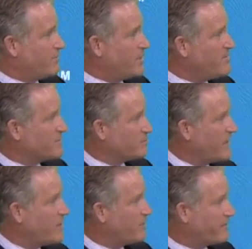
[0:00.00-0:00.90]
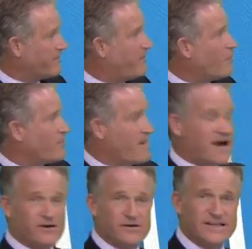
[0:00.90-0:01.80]
pretty much right over Fort
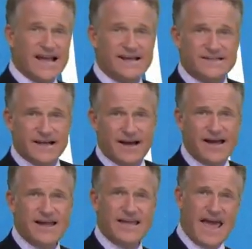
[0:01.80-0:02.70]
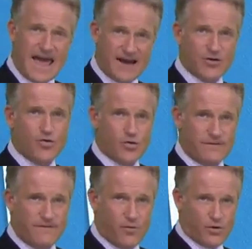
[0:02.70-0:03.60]
Myers as a
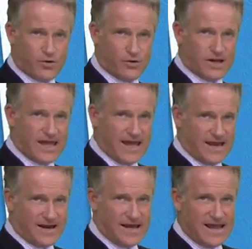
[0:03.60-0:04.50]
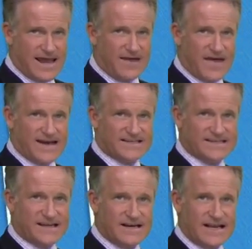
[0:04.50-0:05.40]
category four hurricane. And that is
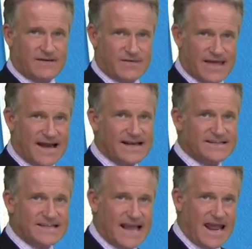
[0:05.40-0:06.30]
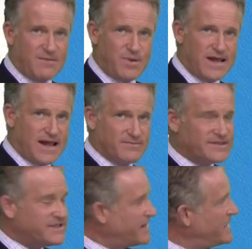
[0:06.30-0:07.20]
Sunday evening. That is the 8 p.m.
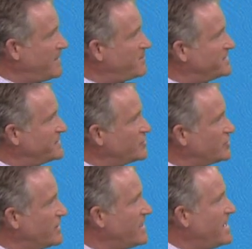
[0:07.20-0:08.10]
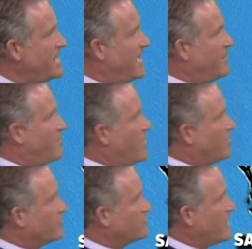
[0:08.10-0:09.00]
Sunday position. And the
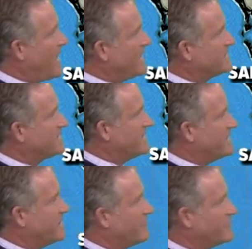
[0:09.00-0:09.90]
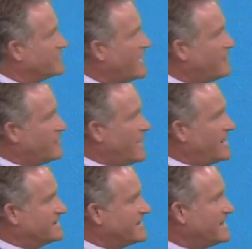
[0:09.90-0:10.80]
model tracks, eh, you know, there's not, they're
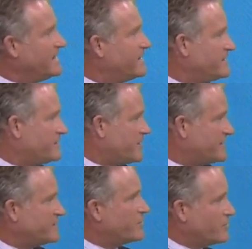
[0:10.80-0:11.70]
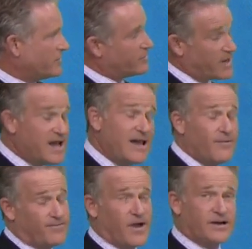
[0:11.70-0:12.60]
not as tightly clustered as they were earlier, but
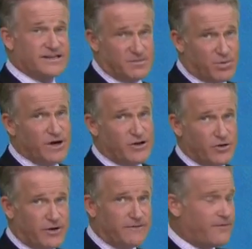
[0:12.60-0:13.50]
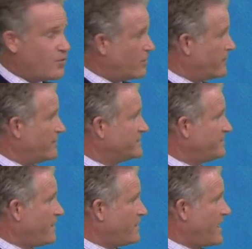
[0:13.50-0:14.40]
honestly pretty good for this
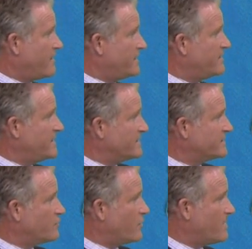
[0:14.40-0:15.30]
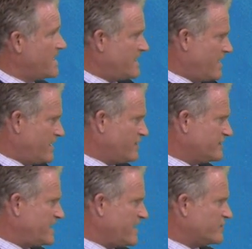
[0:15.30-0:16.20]
far out in the uh, storm. Now
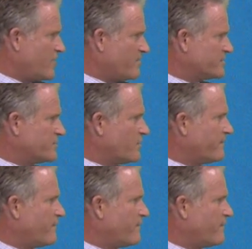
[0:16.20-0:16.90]
here's the uh, tropical storm